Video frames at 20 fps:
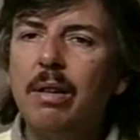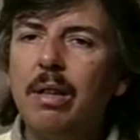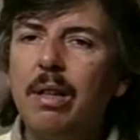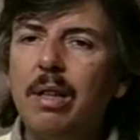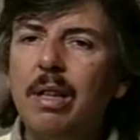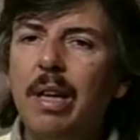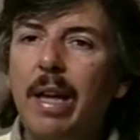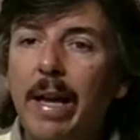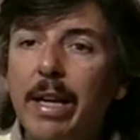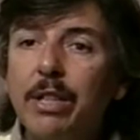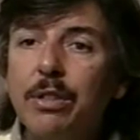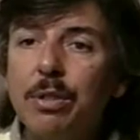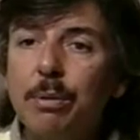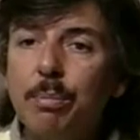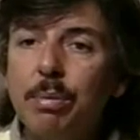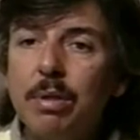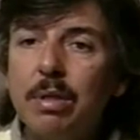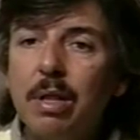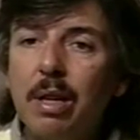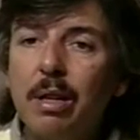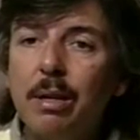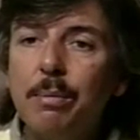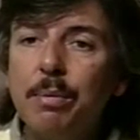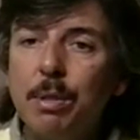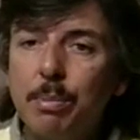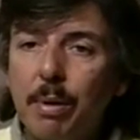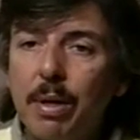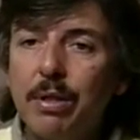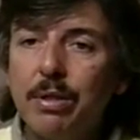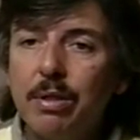little extra prasadam
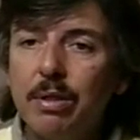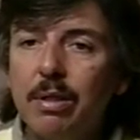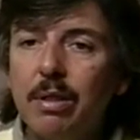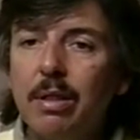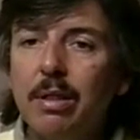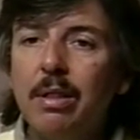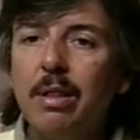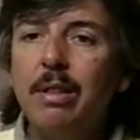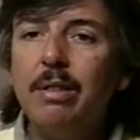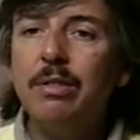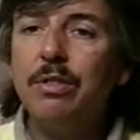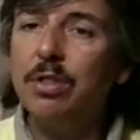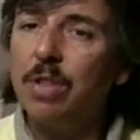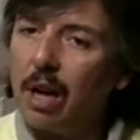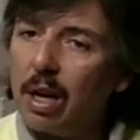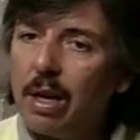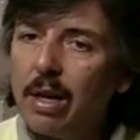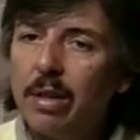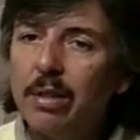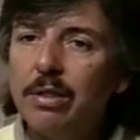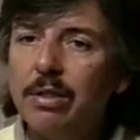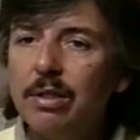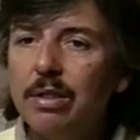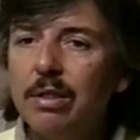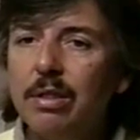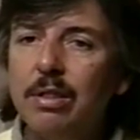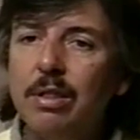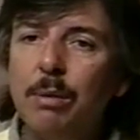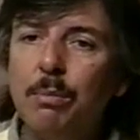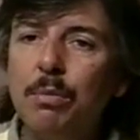special and then
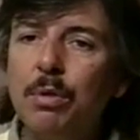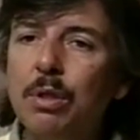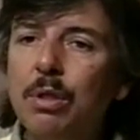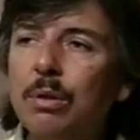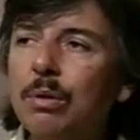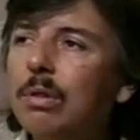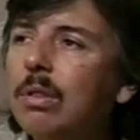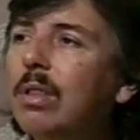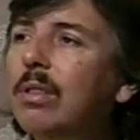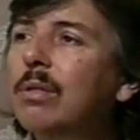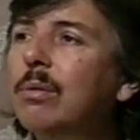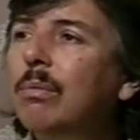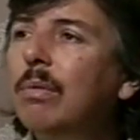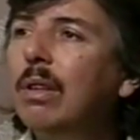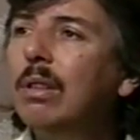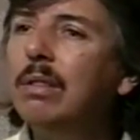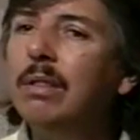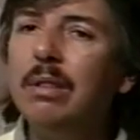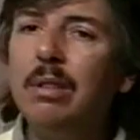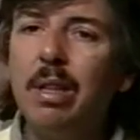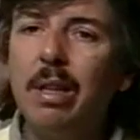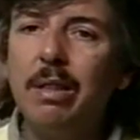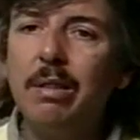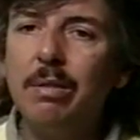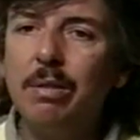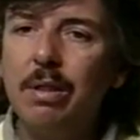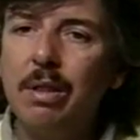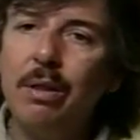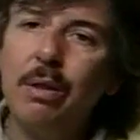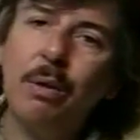charge somebody who doesn't want to take,
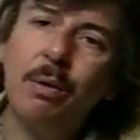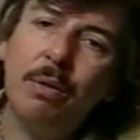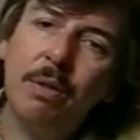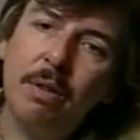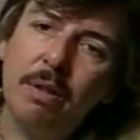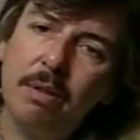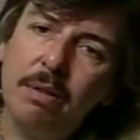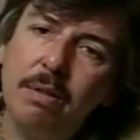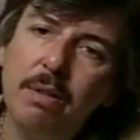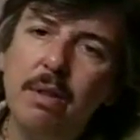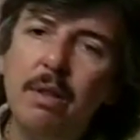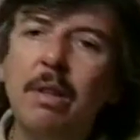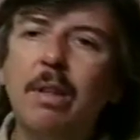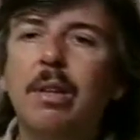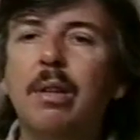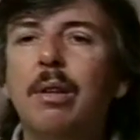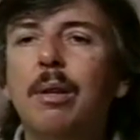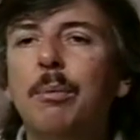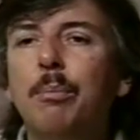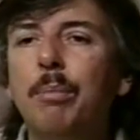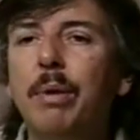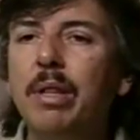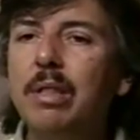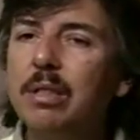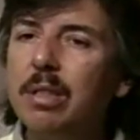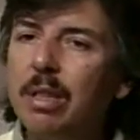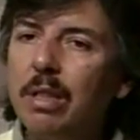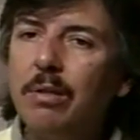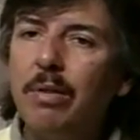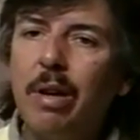you know, the
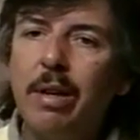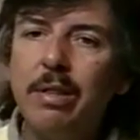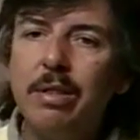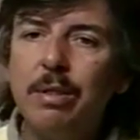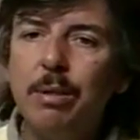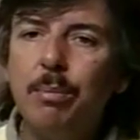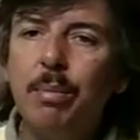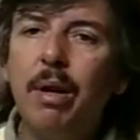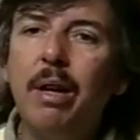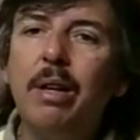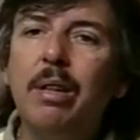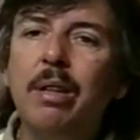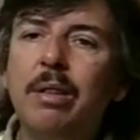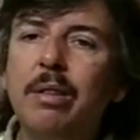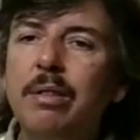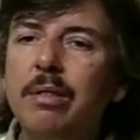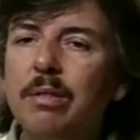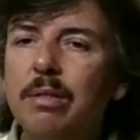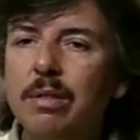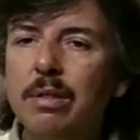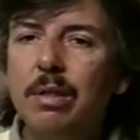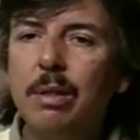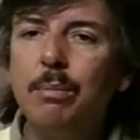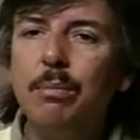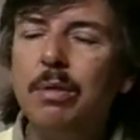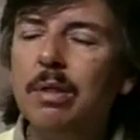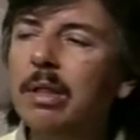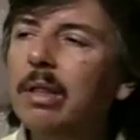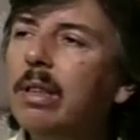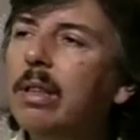basic rice chapati and
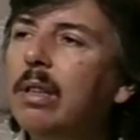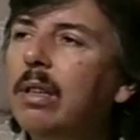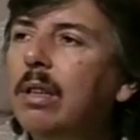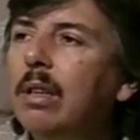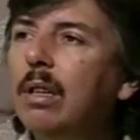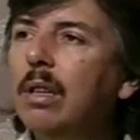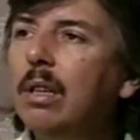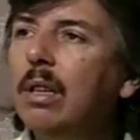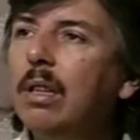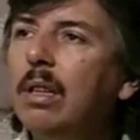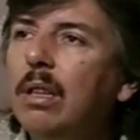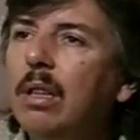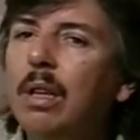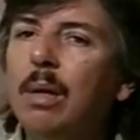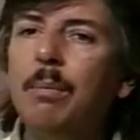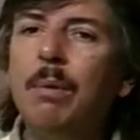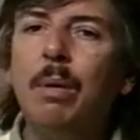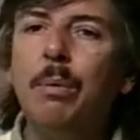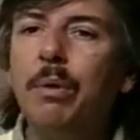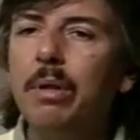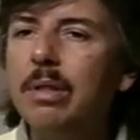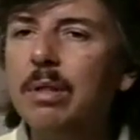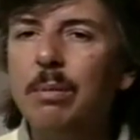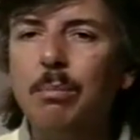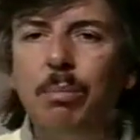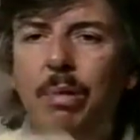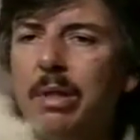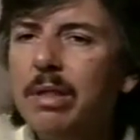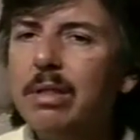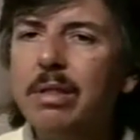sabji. They may want some
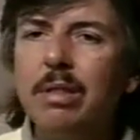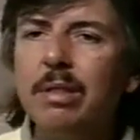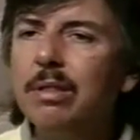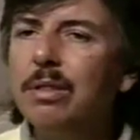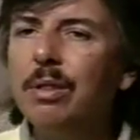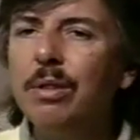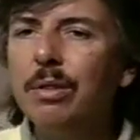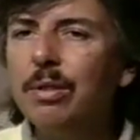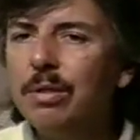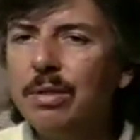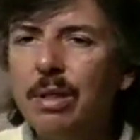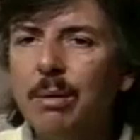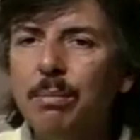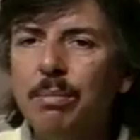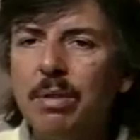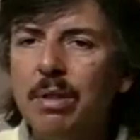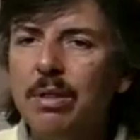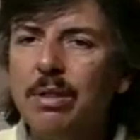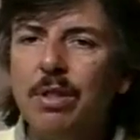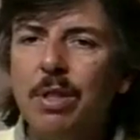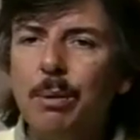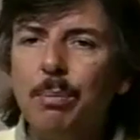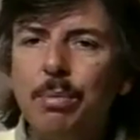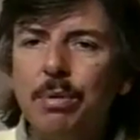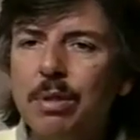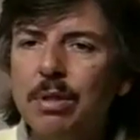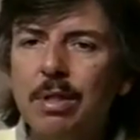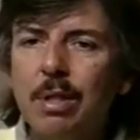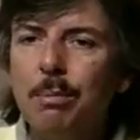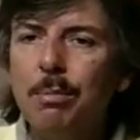pizzas or something,
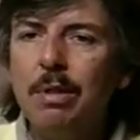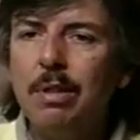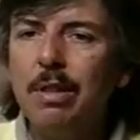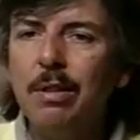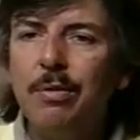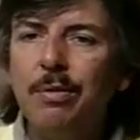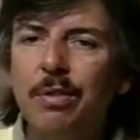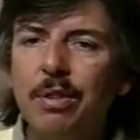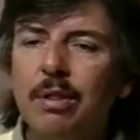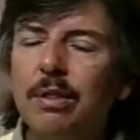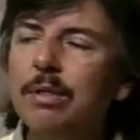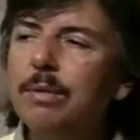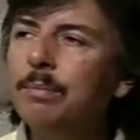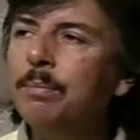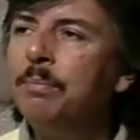chips or something different.